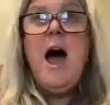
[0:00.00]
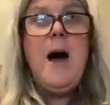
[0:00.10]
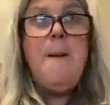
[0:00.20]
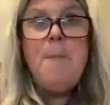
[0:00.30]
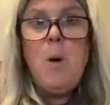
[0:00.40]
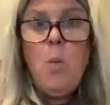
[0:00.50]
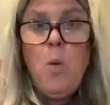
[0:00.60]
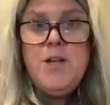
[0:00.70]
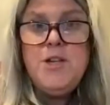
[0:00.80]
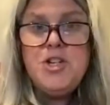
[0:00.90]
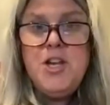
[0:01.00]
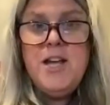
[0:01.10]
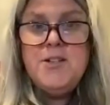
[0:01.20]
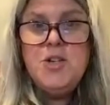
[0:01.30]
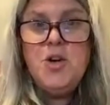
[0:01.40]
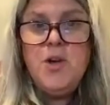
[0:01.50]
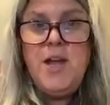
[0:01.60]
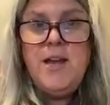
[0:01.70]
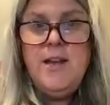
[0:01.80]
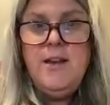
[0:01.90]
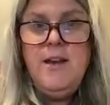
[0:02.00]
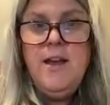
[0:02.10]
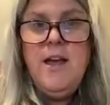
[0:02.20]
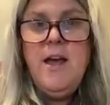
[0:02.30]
But what she has created